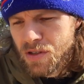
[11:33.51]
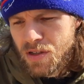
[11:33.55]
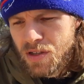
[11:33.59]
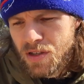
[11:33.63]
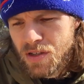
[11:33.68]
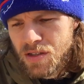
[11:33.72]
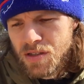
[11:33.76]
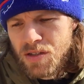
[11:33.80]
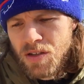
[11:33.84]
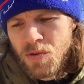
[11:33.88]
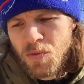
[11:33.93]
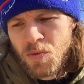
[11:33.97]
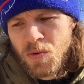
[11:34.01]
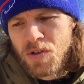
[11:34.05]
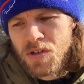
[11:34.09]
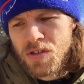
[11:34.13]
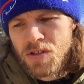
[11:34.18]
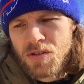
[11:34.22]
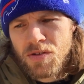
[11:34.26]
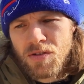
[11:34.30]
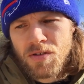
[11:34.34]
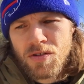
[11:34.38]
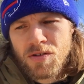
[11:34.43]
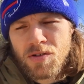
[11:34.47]
in some
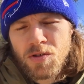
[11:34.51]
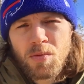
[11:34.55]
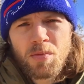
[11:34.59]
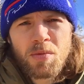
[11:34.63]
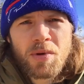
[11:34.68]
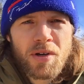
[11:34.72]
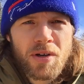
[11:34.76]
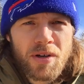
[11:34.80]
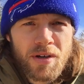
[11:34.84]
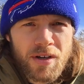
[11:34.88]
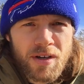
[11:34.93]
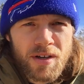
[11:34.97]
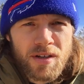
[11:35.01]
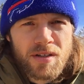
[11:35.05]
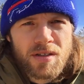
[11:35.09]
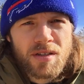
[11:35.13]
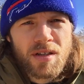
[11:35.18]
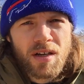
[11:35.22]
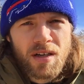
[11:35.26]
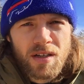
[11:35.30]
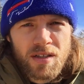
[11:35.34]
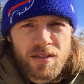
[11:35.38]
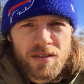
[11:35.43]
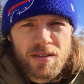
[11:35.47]
ways superior
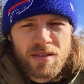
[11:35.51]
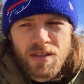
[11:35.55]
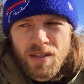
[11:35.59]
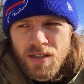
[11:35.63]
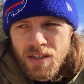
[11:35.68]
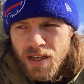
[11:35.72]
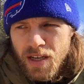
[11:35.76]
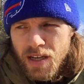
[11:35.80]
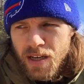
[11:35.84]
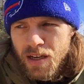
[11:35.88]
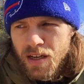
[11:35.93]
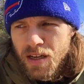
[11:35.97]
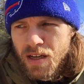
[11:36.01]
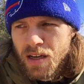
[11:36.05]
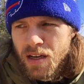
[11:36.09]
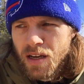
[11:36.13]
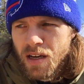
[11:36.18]
to us today,